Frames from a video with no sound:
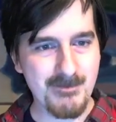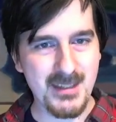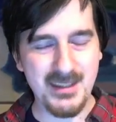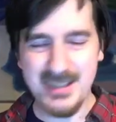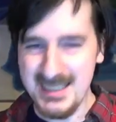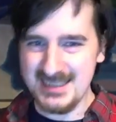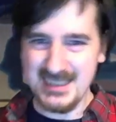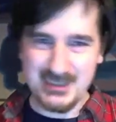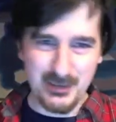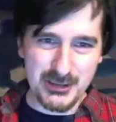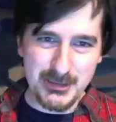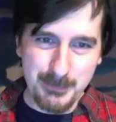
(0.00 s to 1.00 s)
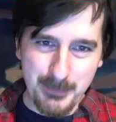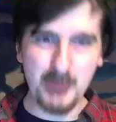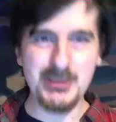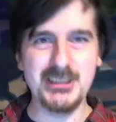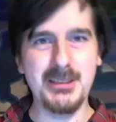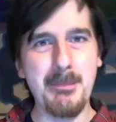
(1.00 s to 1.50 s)
These things are
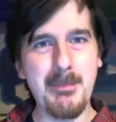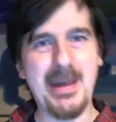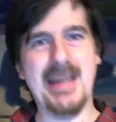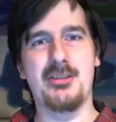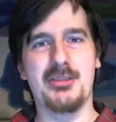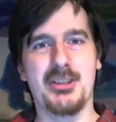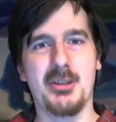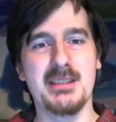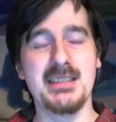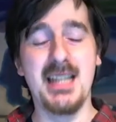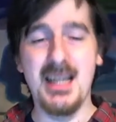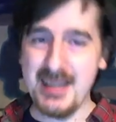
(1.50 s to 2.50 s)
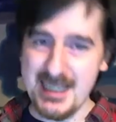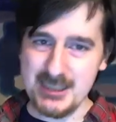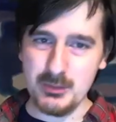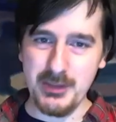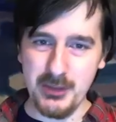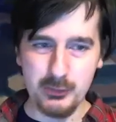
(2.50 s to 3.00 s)
supposed to matter to us.
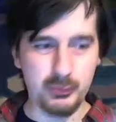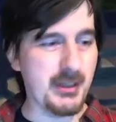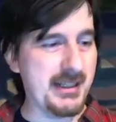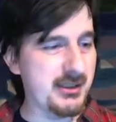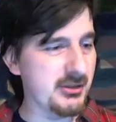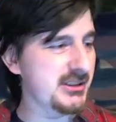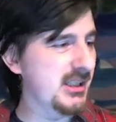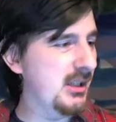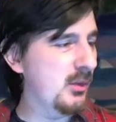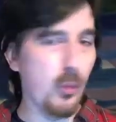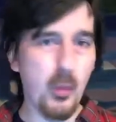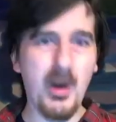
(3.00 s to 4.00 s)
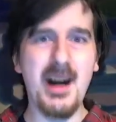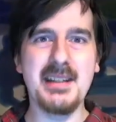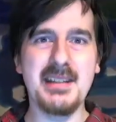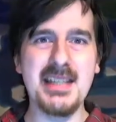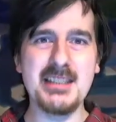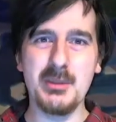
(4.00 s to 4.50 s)
That's what the writers
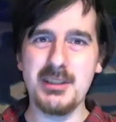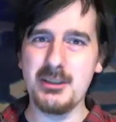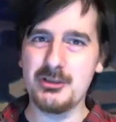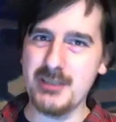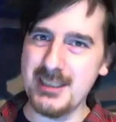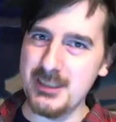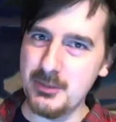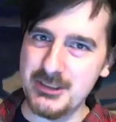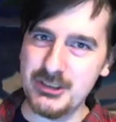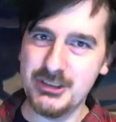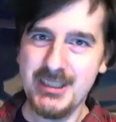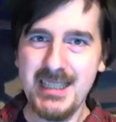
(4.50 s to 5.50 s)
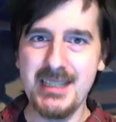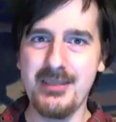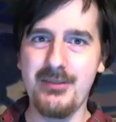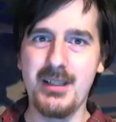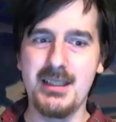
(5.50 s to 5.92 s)
want. That's what they're trying to achieve.